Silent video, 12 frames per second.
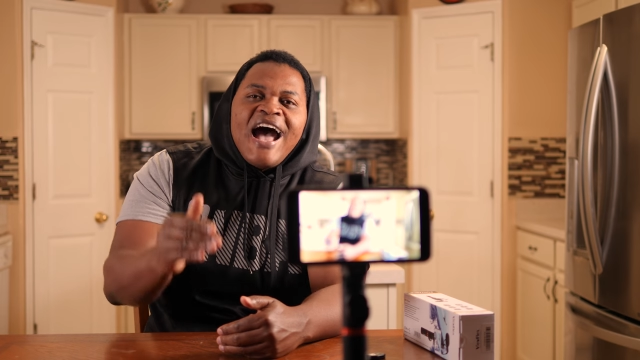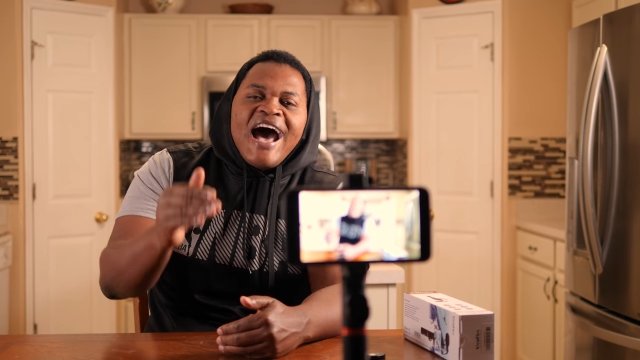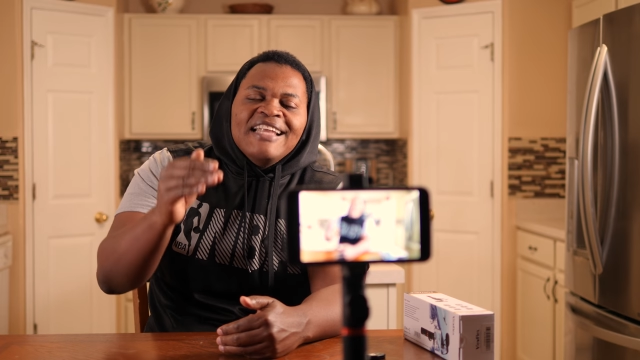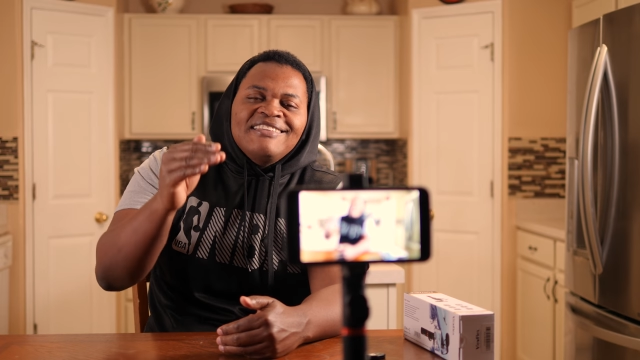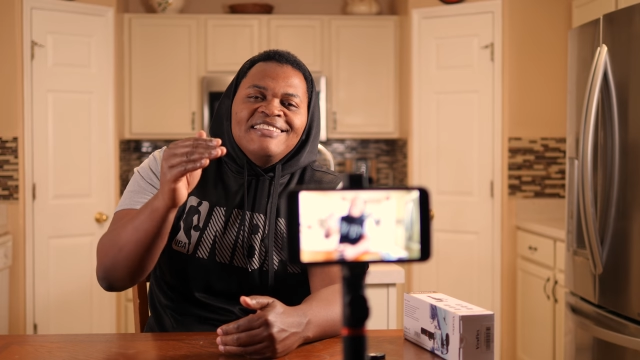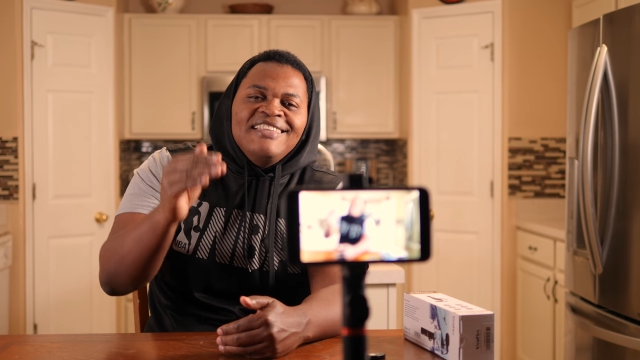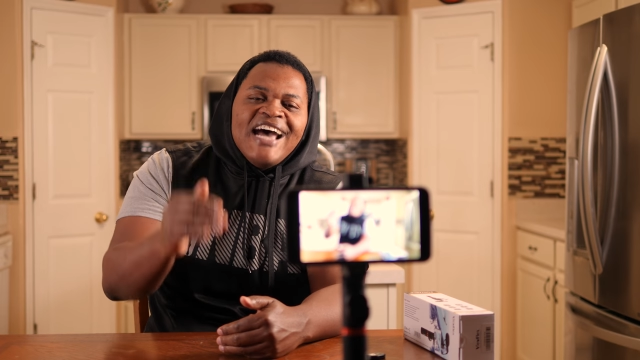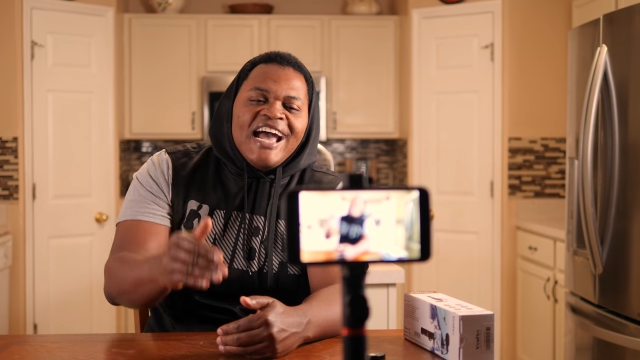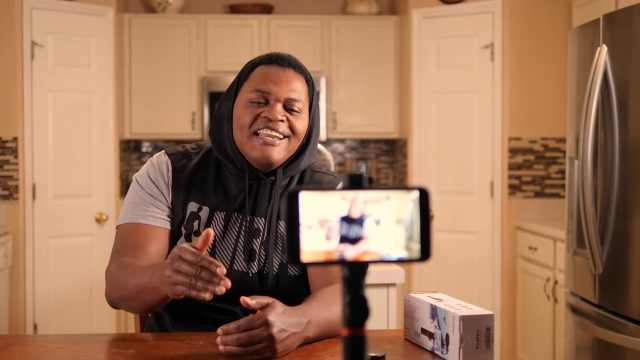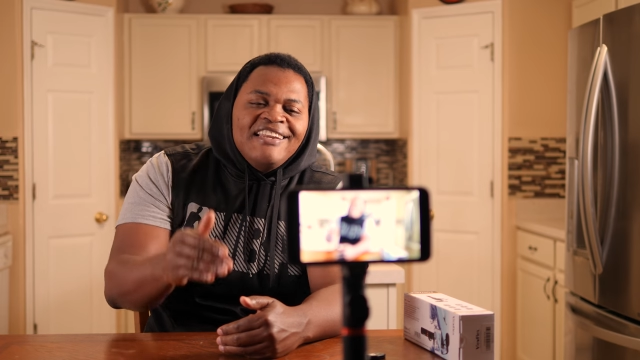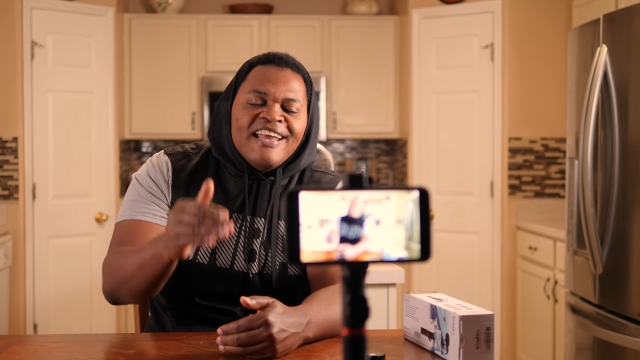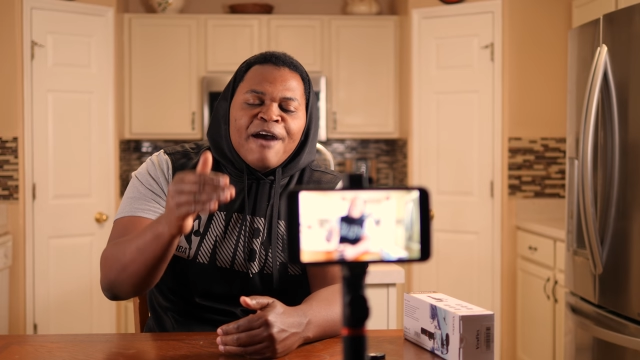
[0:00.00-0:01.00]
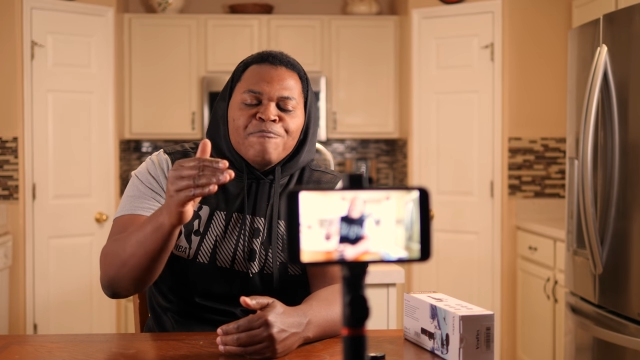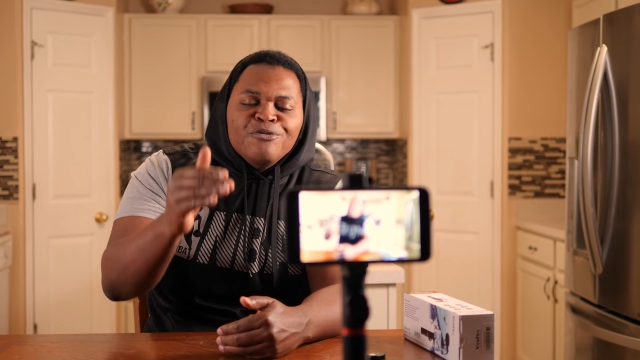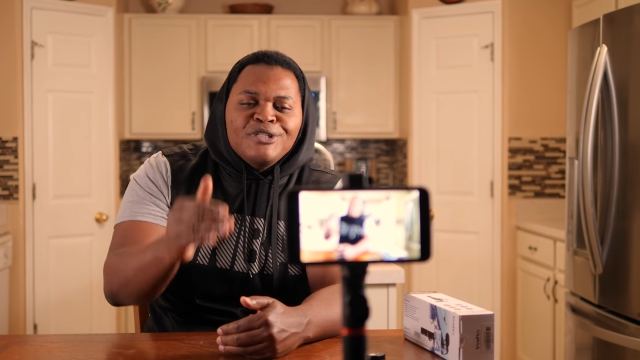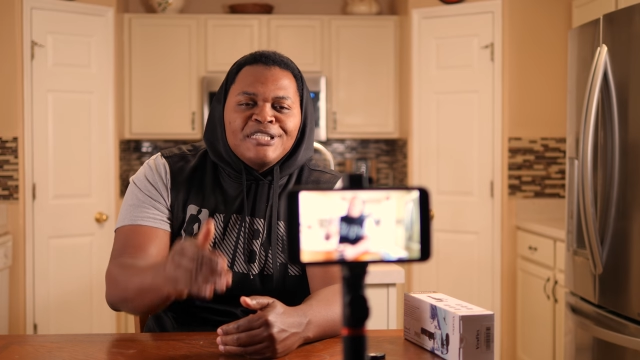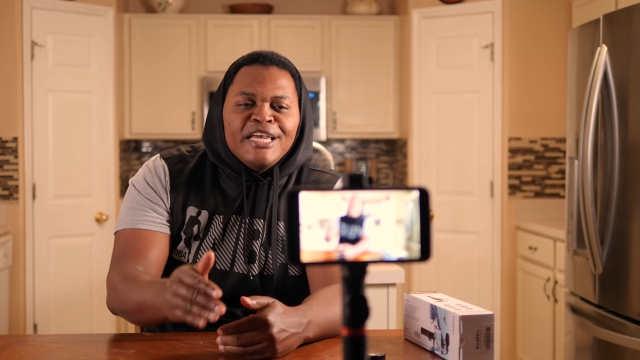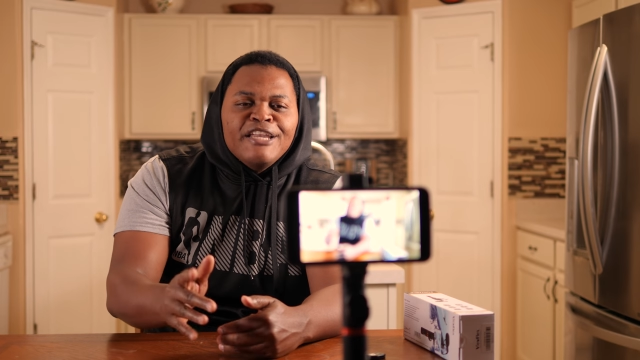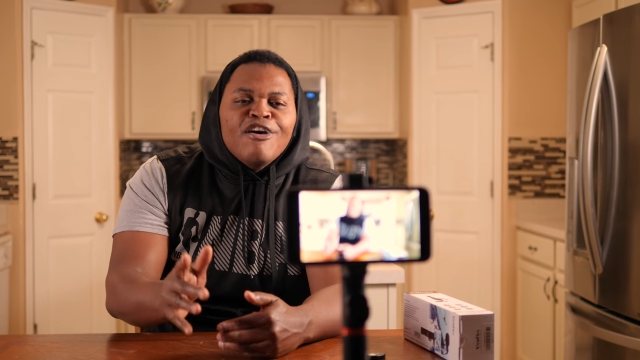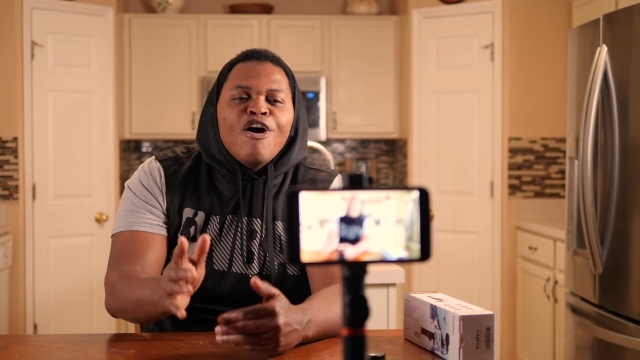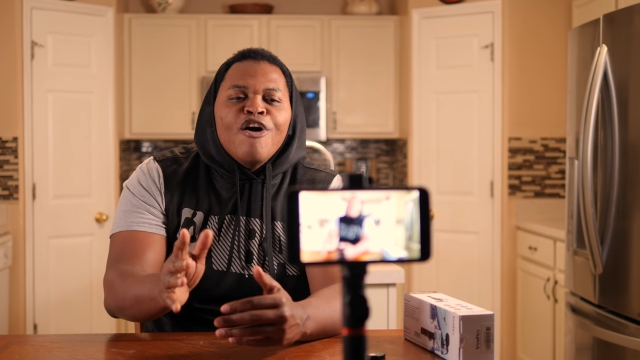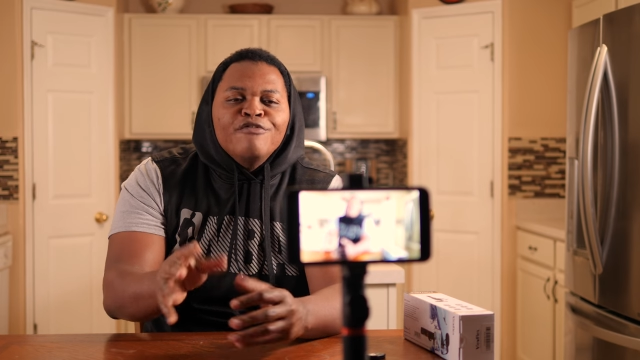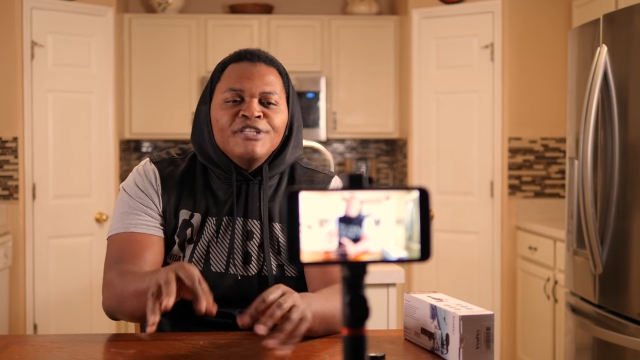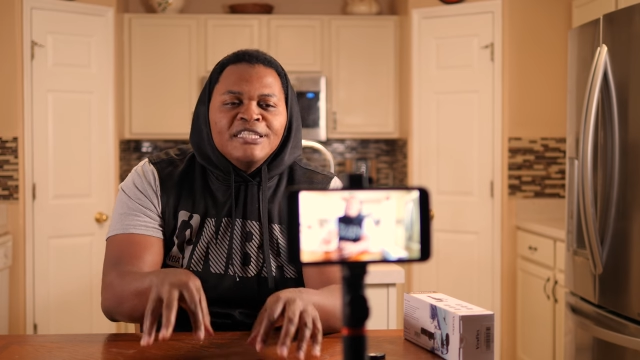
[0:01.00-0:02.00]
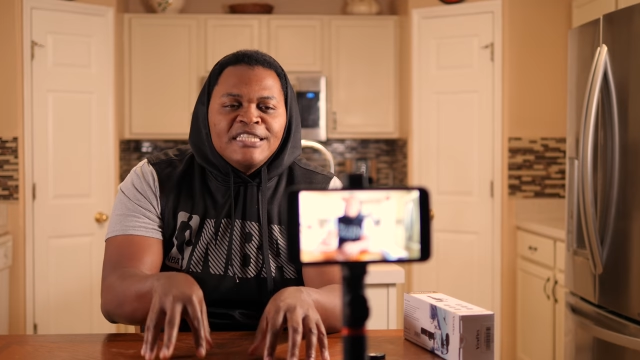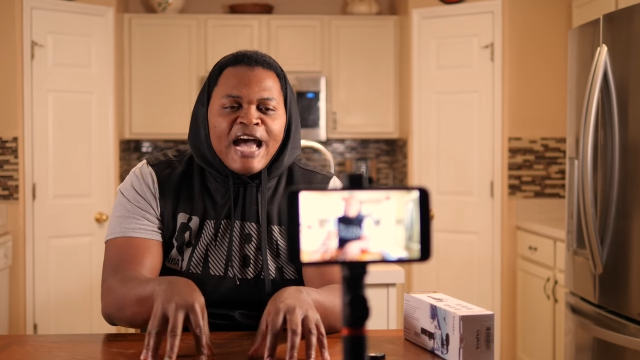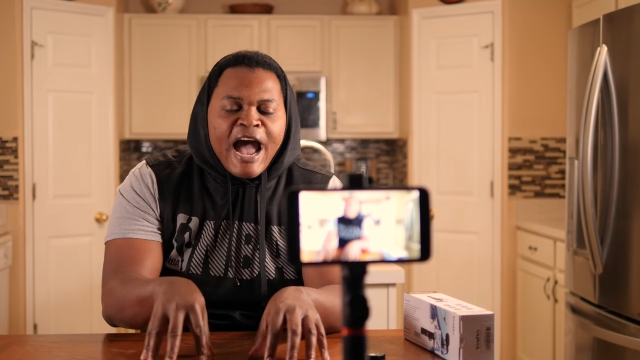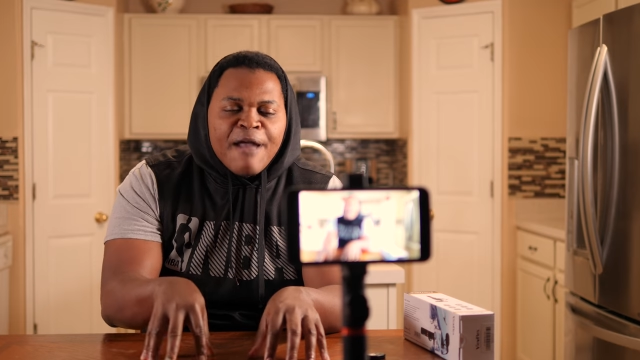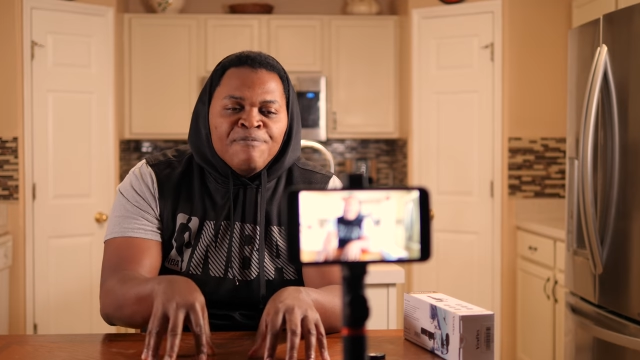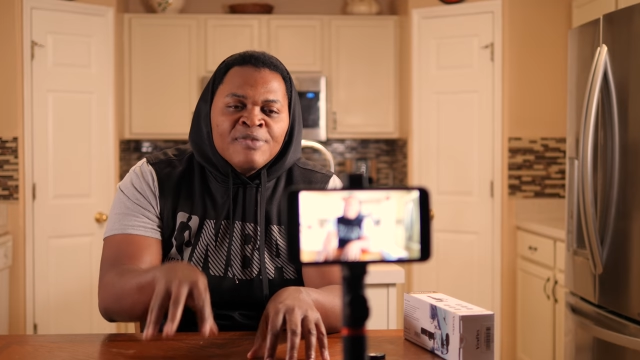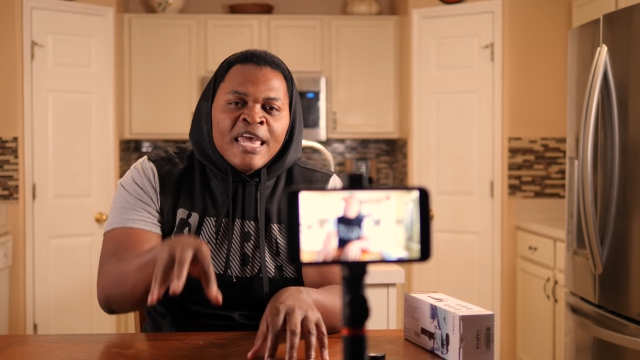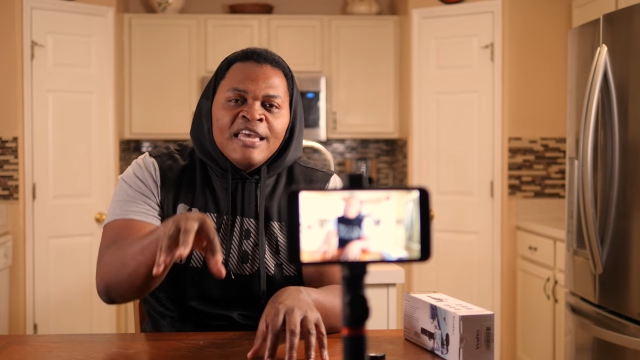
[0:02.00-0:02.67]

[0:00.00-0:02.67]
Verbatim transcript: at 99% of the time.